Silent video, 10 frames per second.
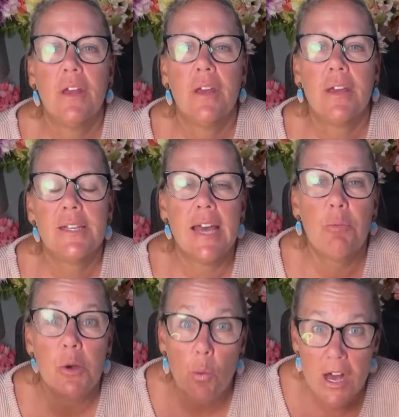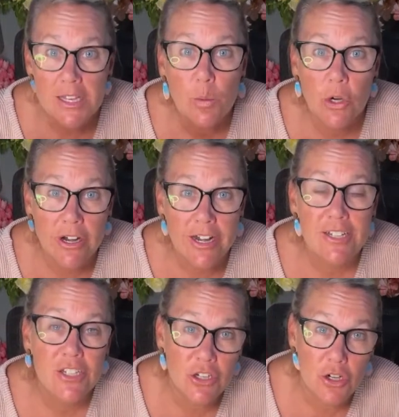because I was worried
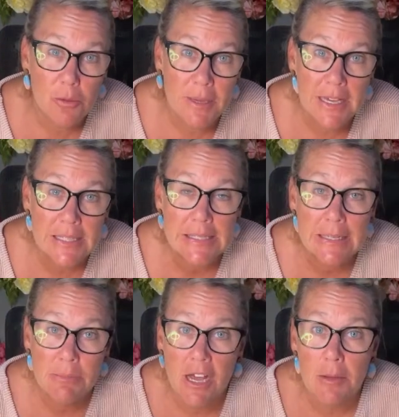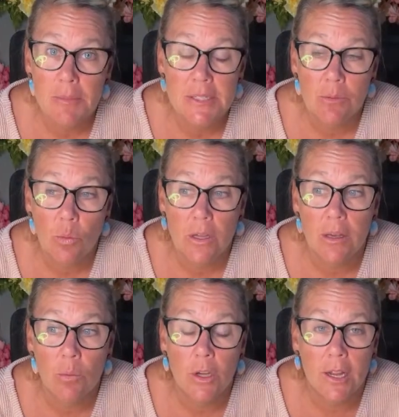too, because sometimes
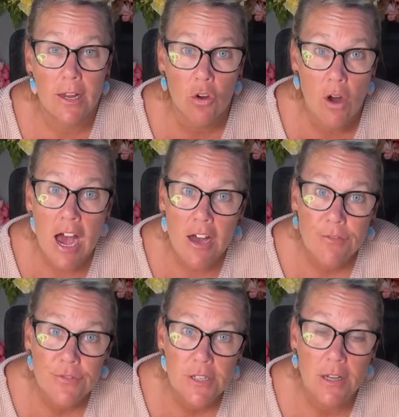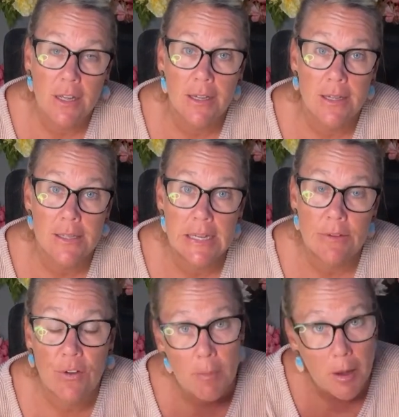when I craft and if
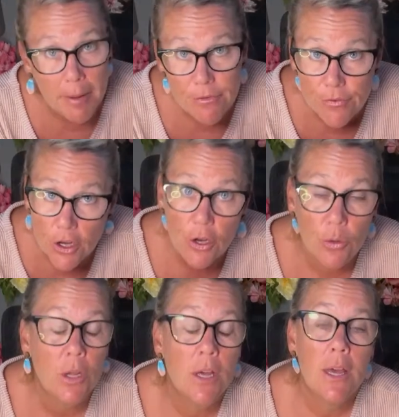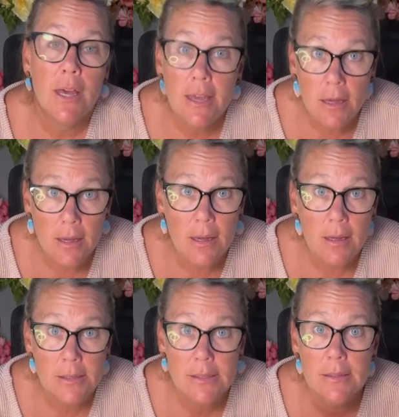I'm on my phone, he
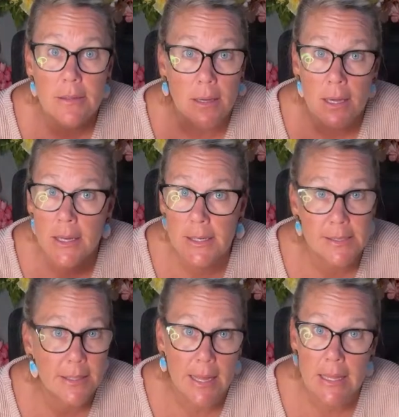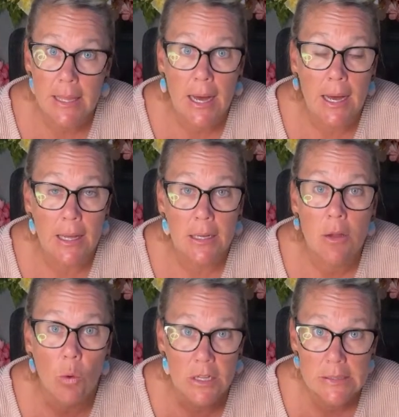he doesn't like that, and he
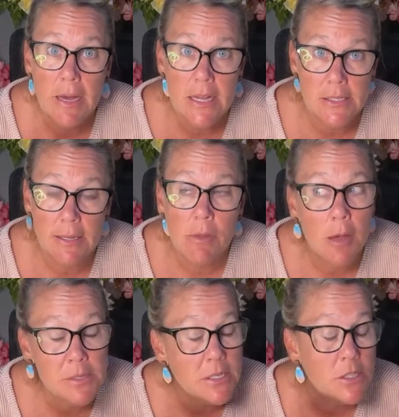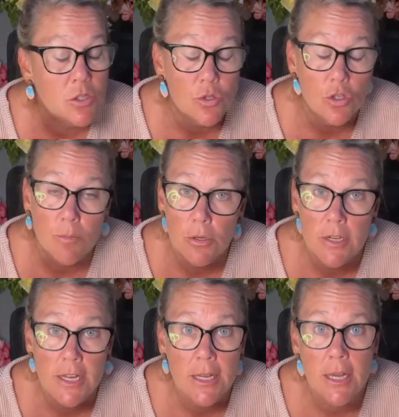wants my, sometimes he's super
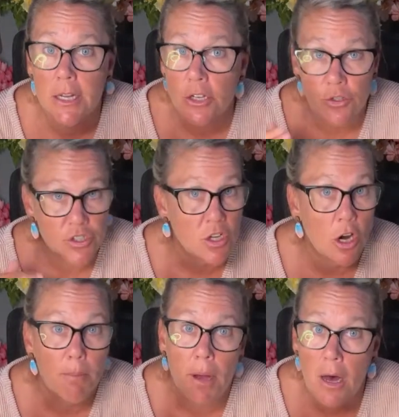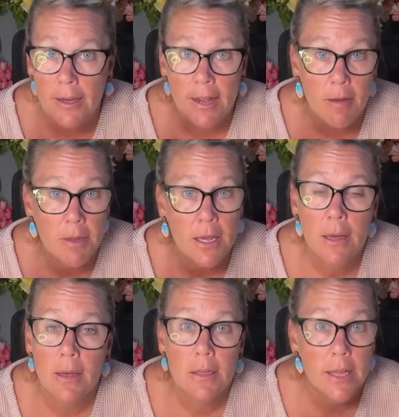needy and he'll start pawing at me
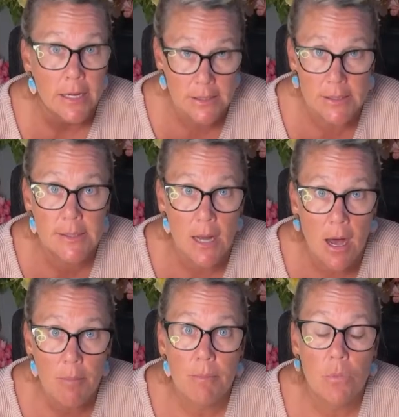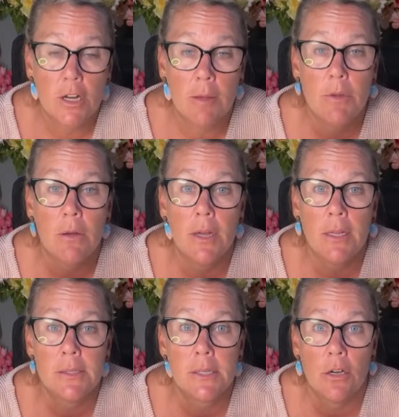like to stop what I'm doing.
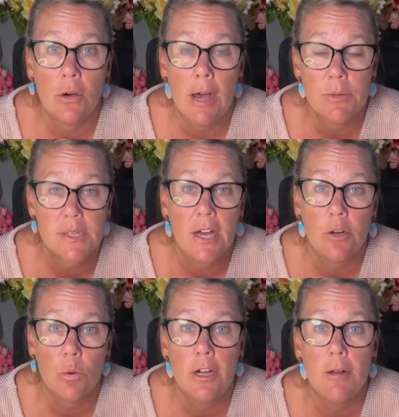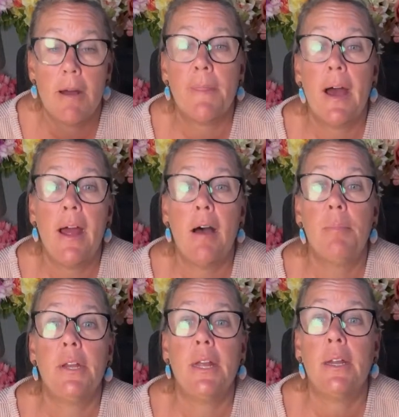So I was kind of worried about that
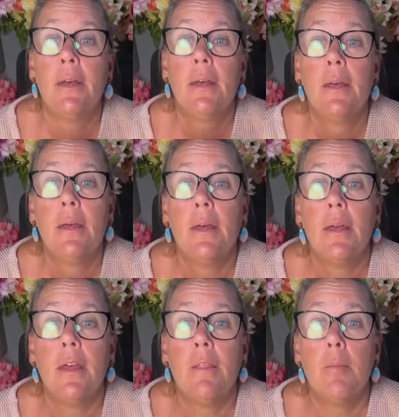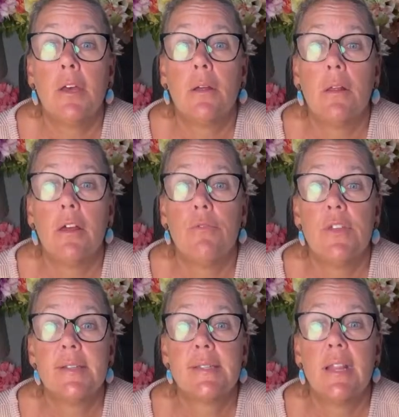happening in the middle of
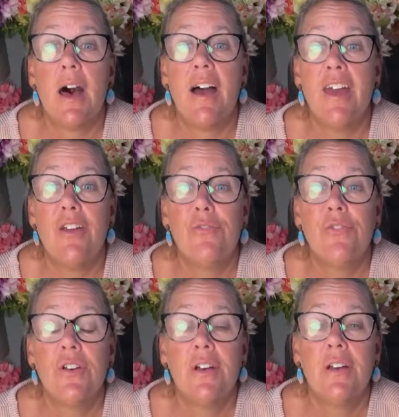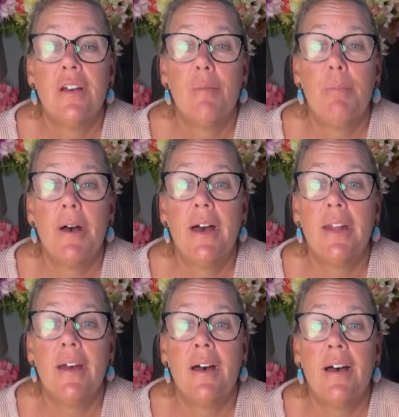this live. But
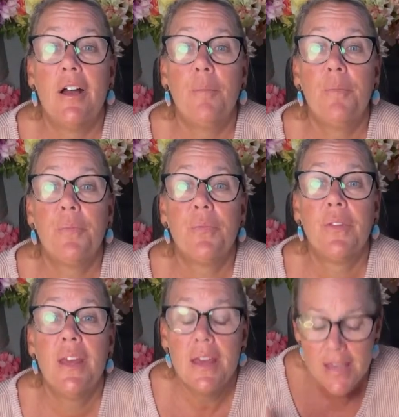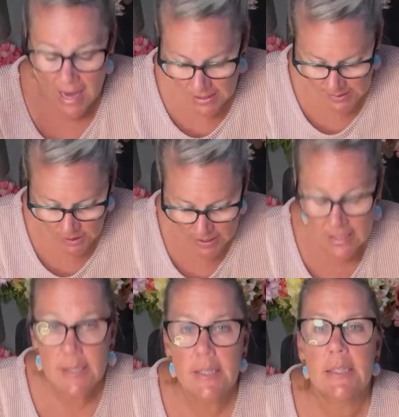yeah, so
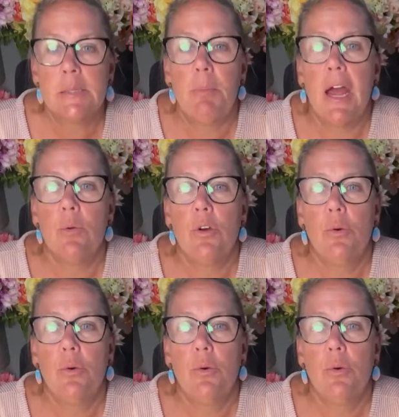that's the spiral